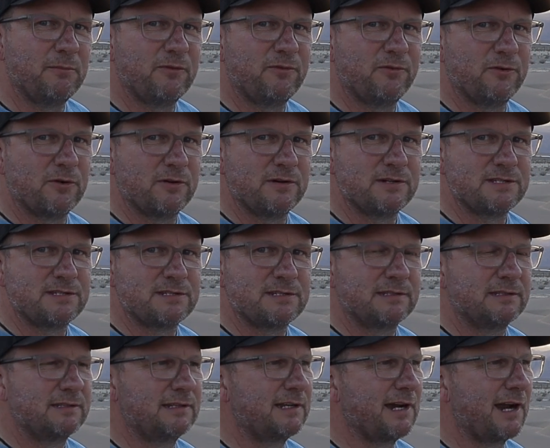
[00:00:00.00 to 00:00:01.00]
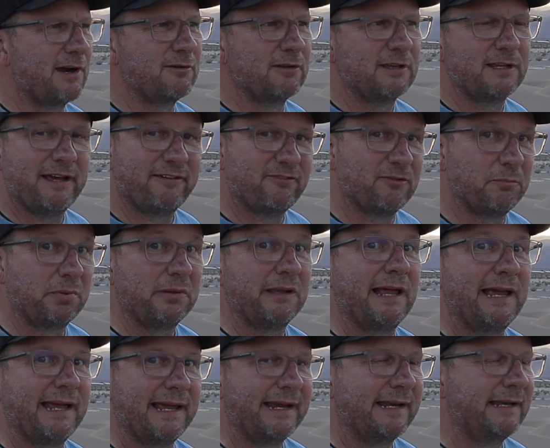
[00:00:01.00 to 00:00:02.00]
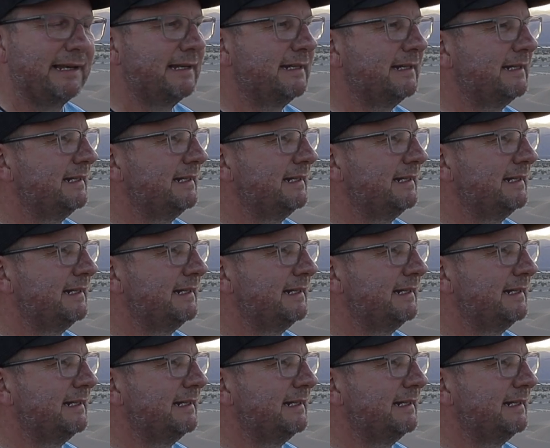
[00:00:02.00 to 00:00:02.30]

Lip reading: before is you don't really have a plan.